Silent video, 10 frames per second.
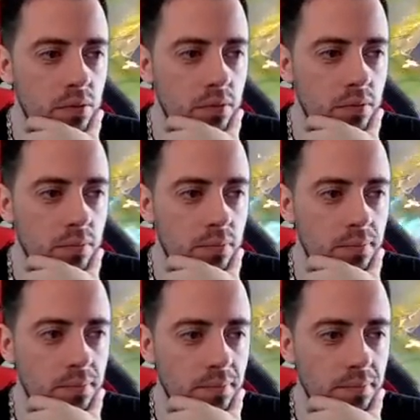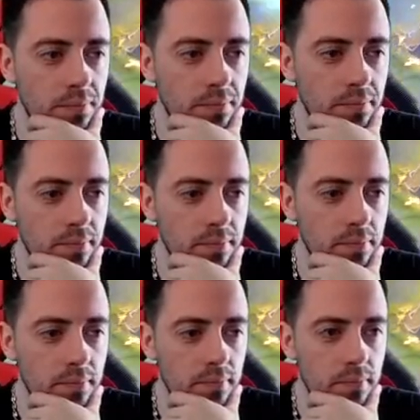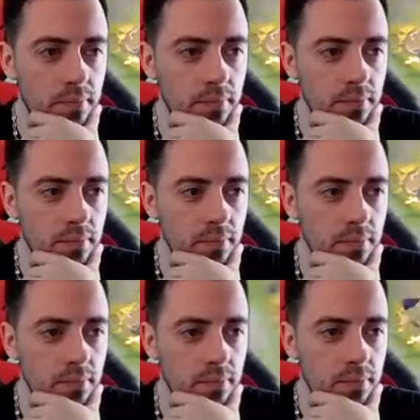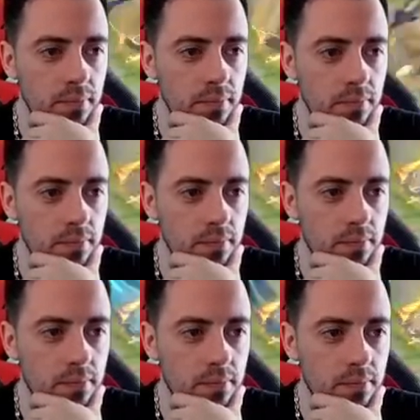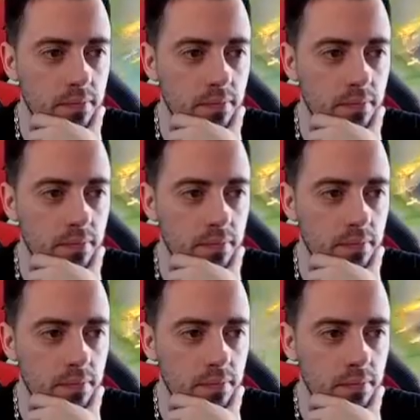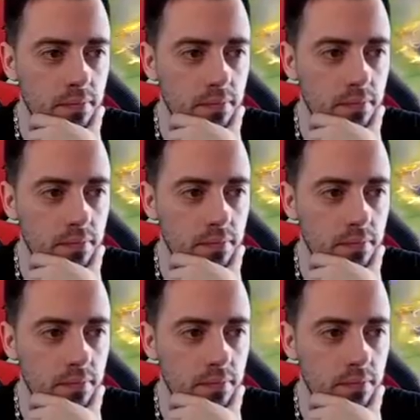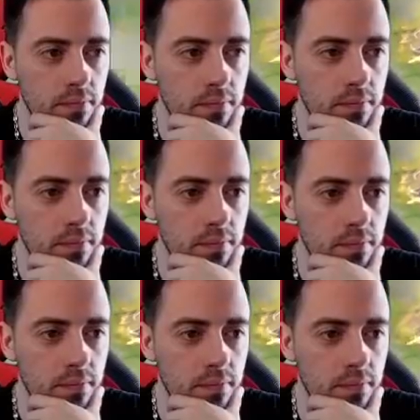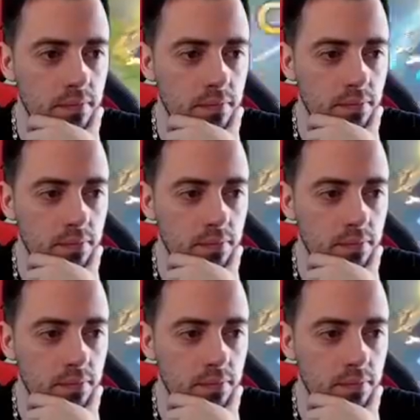(silence)